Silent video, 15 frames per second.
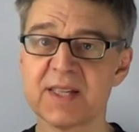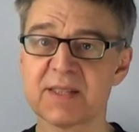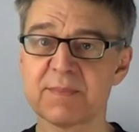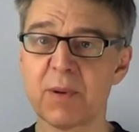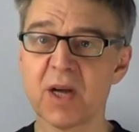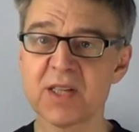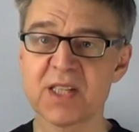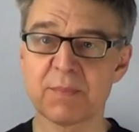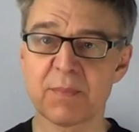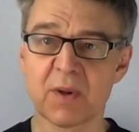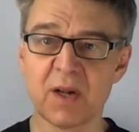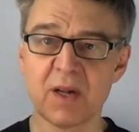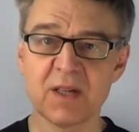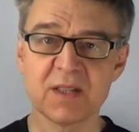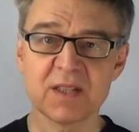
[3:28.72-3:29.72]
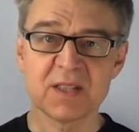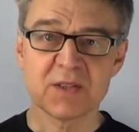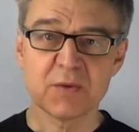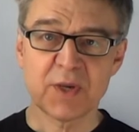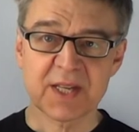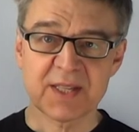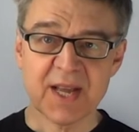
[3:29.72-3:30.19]
is possible
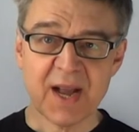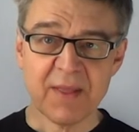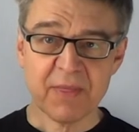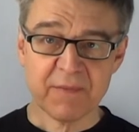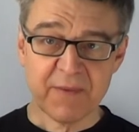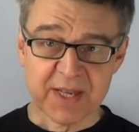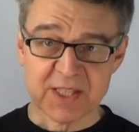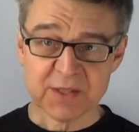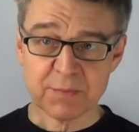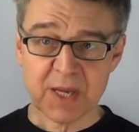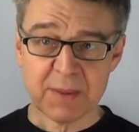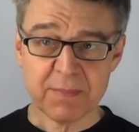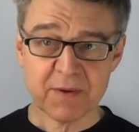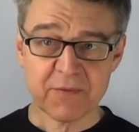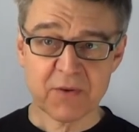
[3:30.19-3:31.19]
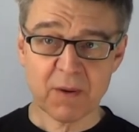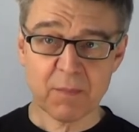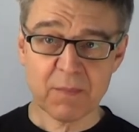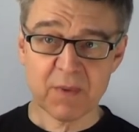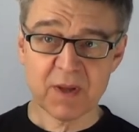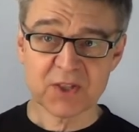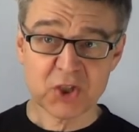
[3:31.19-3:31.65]
to ignite the wax paper
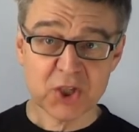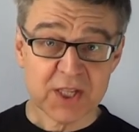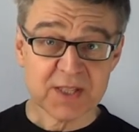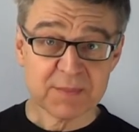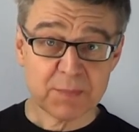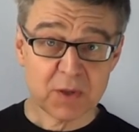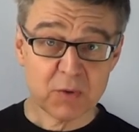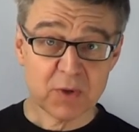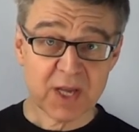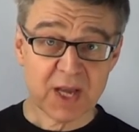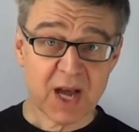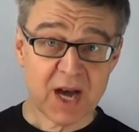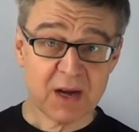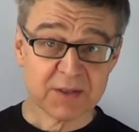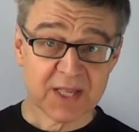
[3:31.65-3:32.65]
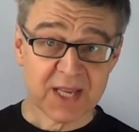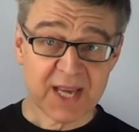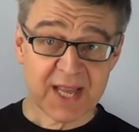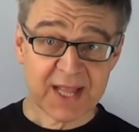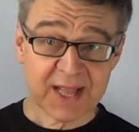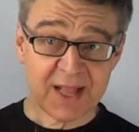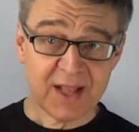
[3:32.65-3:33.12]
from a just blown out
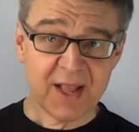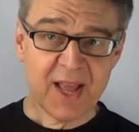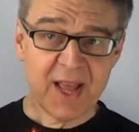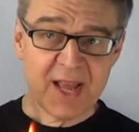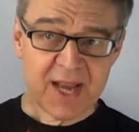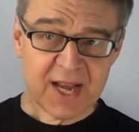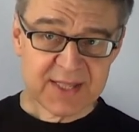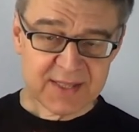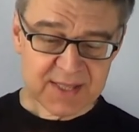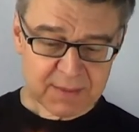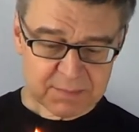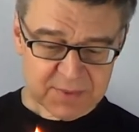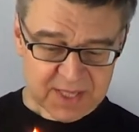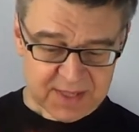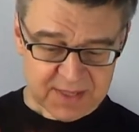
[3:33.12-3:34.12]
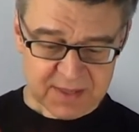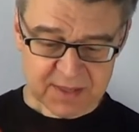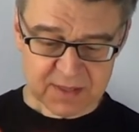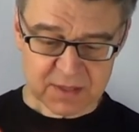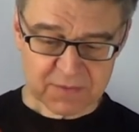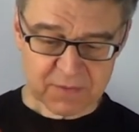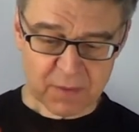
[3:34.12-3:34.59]
candle at some
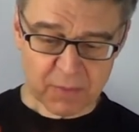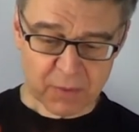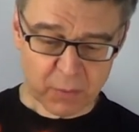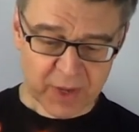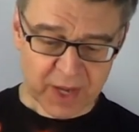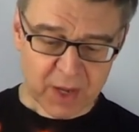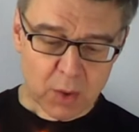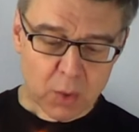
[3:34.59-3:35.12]
distance from the wick.